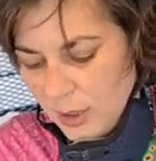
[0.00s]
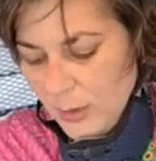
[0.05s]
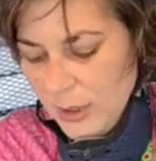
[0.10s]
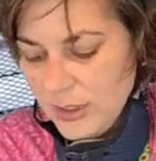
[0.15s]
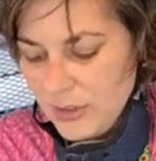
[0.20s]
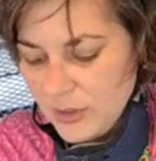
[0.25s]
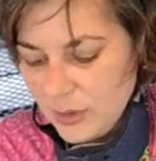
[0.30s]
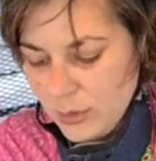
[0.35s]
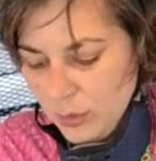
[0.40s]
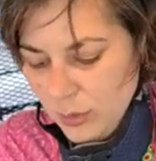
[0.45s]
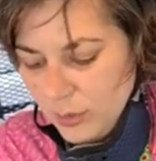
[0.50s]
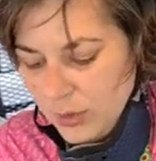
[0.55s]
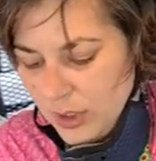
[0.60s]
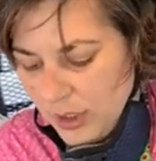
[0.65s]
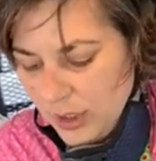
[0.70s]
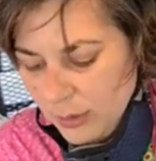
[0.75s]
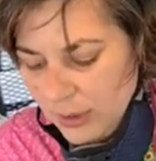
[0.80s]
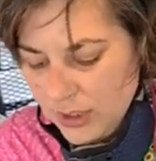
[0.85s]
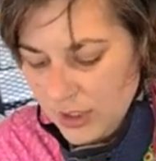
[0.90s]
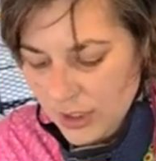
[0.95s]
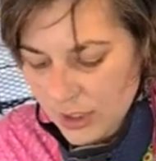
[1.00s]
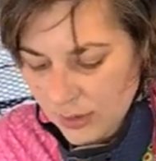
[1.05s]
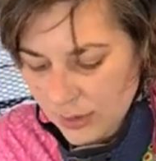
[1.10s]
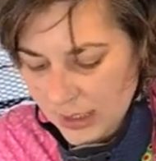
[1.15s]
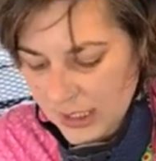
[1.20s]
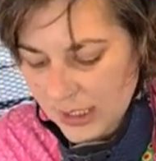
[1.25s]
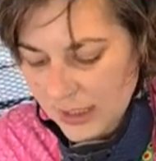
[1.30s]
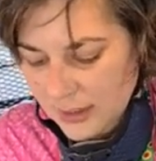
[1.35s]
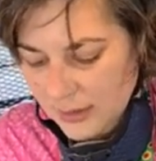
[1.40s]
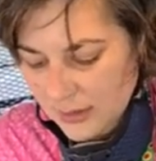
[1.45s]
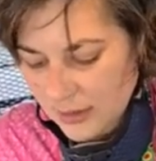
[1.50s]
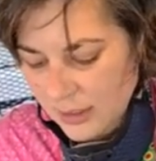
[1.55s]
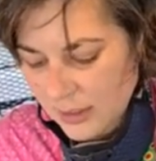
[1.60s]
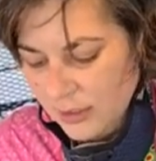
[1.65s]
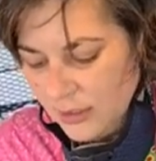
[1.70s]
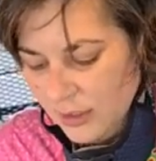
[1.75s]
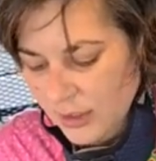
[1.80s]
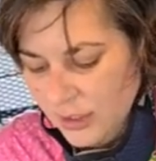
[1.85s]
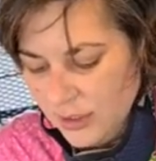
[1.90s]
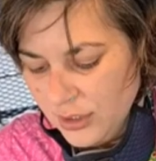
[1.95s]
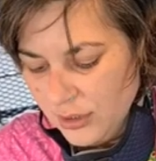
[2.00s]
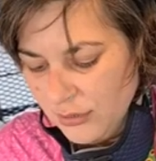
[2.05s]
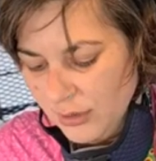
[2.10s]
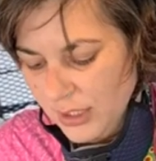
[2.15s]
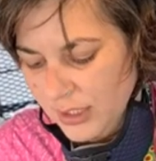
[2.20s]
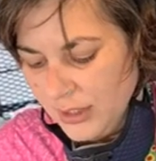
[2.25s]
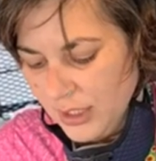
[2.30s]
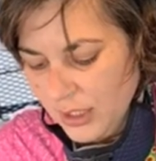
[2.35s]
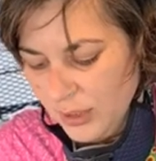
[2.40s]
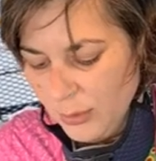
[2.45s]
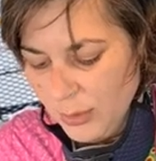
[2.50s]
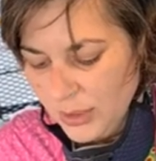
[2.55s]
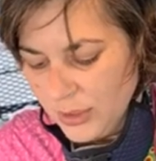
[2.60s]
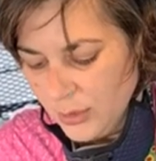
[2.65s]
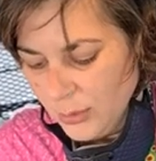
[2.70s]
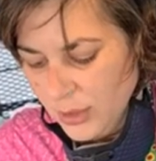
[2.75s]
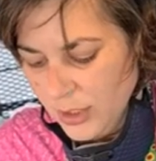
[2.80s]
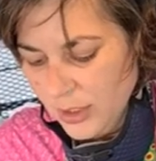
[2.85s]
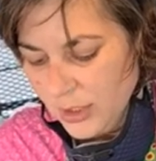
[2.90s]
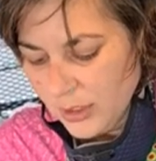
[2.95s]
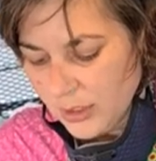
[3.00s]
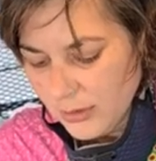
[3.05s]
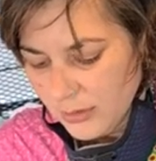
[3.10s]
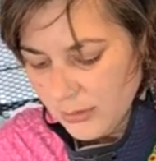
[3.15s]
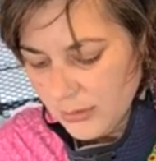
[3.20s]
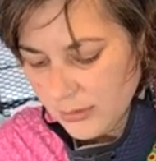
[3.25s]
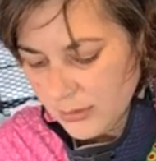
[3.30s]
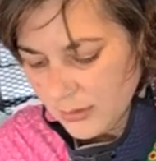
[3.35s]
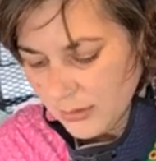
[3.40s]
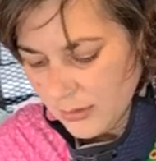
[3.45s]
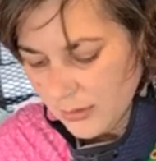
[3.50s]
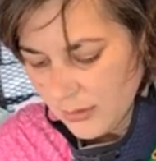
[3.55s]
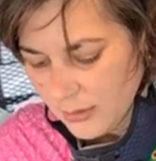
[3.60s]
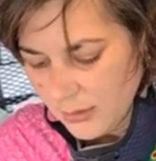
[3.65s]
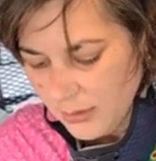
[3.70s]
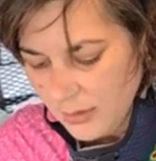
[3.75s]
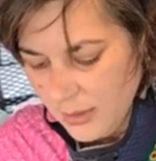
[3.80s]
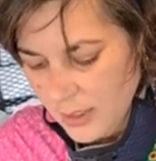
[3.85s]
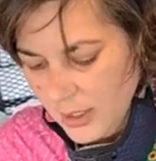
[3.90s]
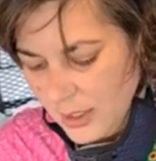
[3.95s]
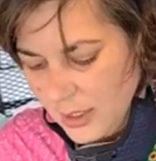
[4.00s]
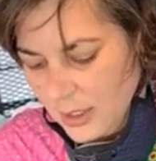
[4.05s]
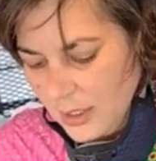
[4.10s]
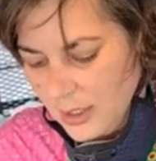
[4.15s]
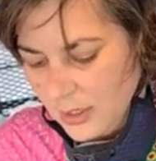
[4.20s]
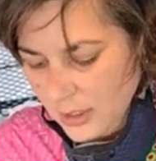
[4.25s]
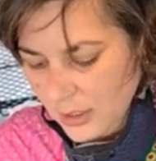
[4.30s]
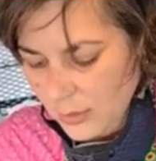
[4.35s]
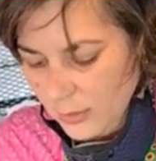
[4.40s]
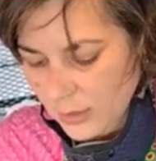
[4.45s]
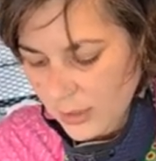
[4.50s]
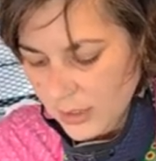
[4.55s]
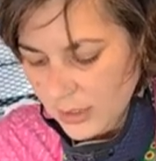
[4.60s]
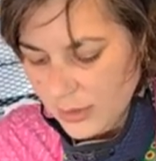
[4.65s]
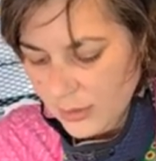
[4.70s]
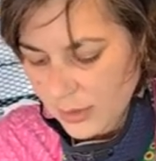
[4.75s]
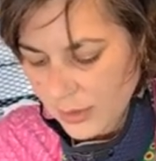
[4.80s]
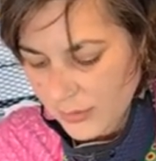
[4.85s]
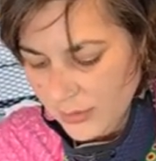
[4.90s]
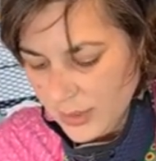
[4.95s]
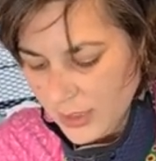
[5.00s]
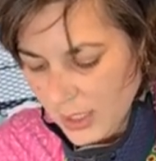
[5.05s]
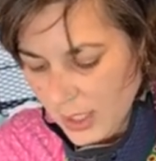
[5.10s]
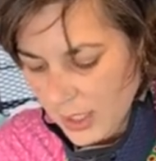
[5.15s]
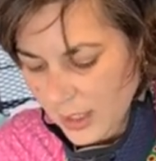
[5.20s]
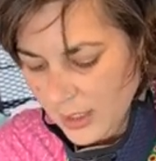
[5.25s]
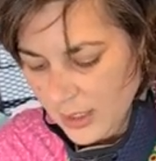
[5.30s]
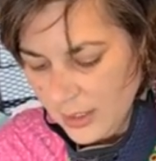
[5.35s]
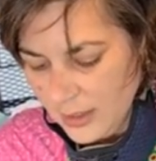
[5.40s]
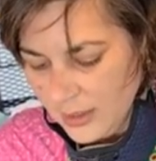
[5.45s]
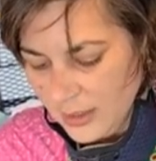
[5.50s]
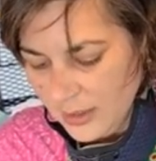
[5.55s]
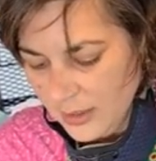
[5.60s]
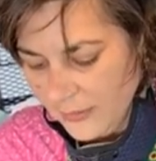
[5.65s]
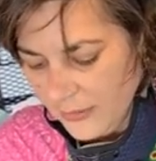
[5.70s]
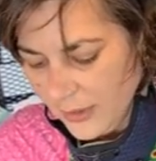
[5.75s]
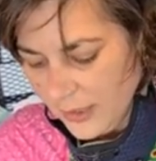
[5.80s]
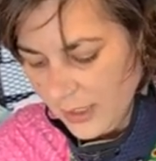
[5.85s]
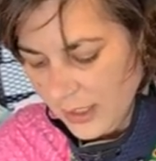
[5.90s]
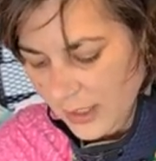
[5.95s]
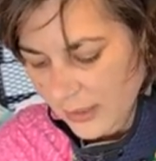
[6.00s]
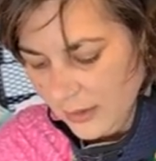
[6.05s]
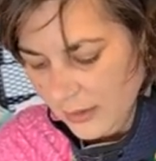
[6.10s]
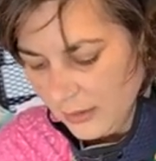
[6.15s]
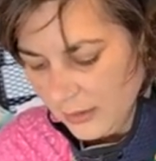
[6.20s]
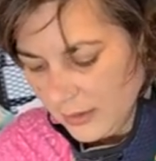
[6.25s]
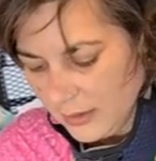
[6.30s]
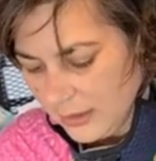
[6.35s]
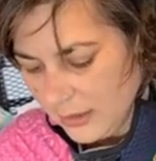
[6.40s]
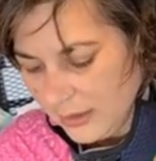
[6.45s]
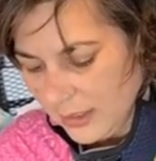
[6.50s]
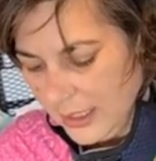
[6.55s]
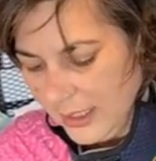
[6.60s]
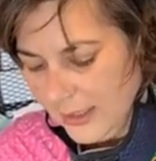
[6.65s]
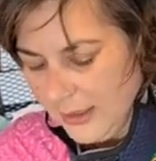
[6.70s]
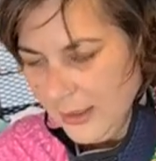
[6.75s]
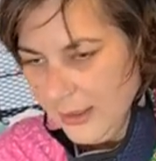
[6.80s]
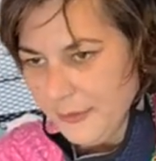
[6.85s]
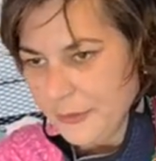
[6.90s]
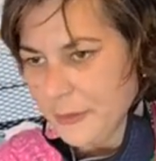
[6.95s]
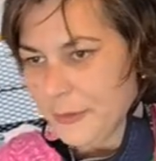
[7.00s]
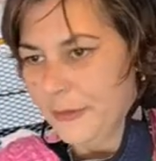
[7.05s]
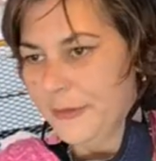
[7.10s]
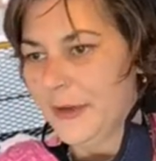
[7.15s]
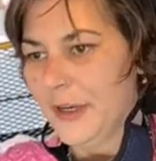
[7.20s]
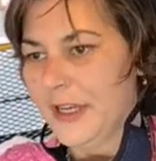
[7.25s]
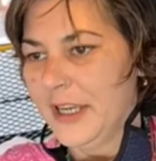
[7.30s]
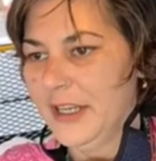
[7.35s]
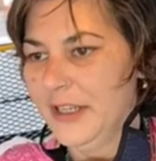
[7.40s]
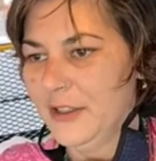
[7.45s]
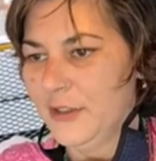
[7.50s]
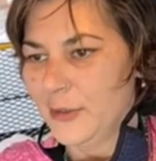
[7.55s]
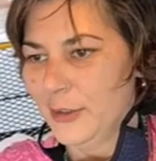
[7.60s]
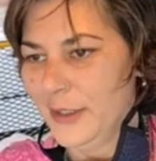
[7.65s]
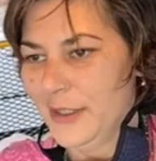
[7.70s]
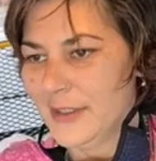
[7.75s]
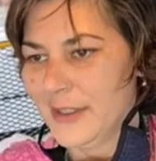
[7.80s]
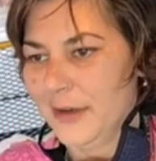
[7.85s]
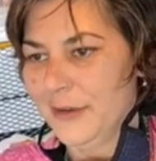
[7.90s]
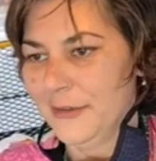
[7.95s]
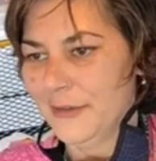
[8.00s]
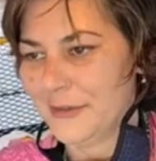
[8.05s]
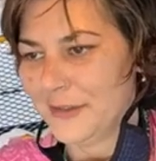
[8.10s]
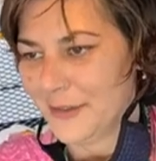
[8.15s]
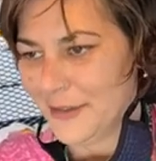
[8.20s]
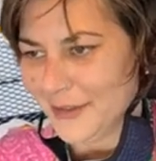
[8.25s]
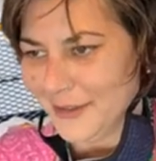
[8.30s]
went to school, then you went to uni, then you got your degree, then you went to work. And then you work till you retire, and then you fucking keel over or fucking enjoy yourself.